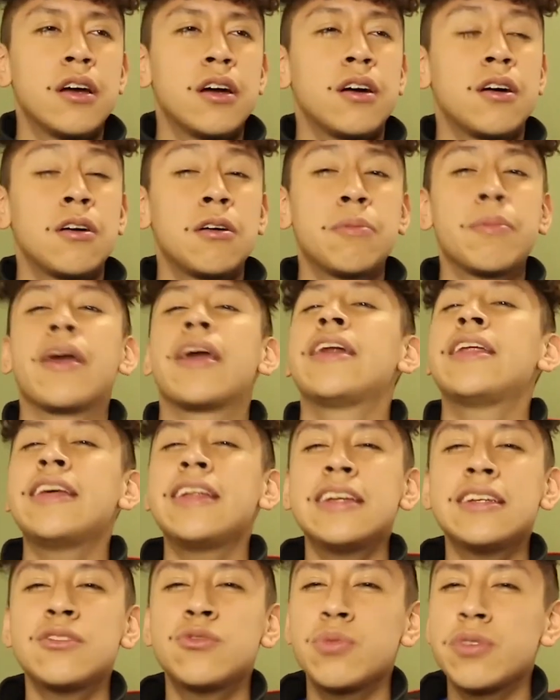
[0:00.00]
And
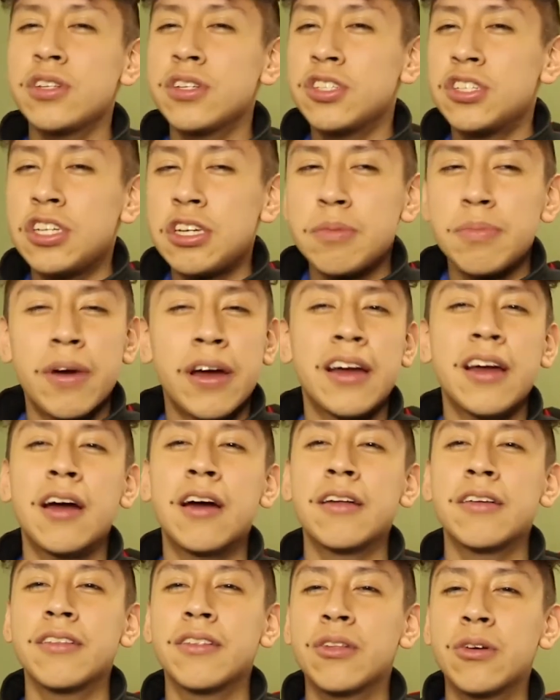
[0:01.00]
it is really cheap. I
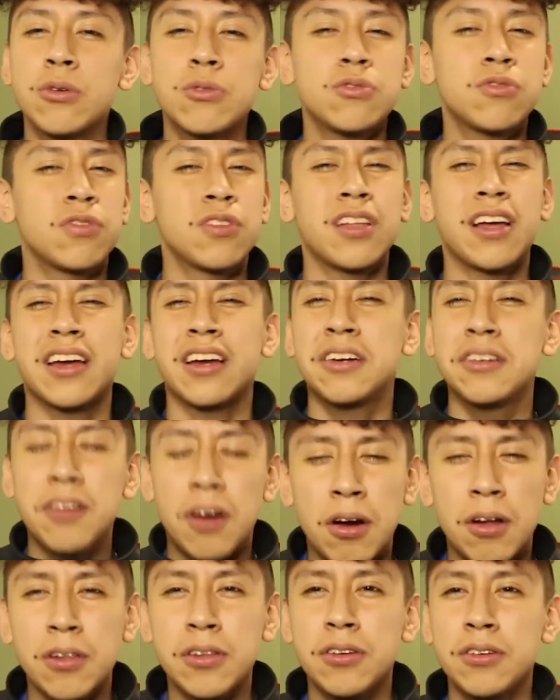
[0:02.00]
got those for like
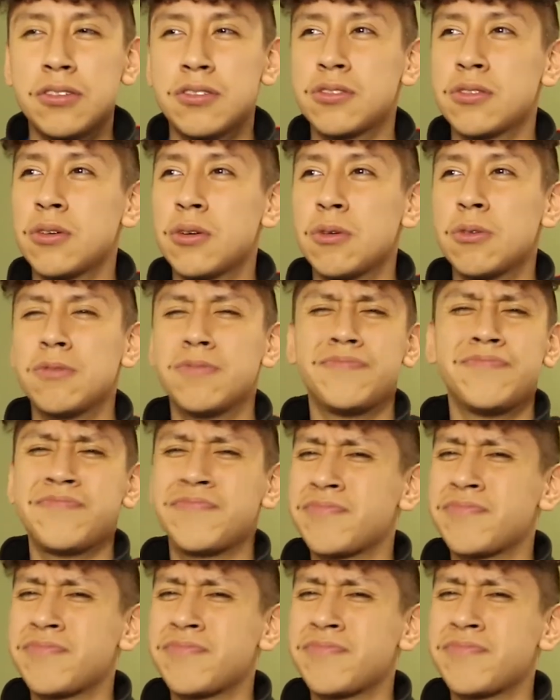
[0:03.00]
$1, so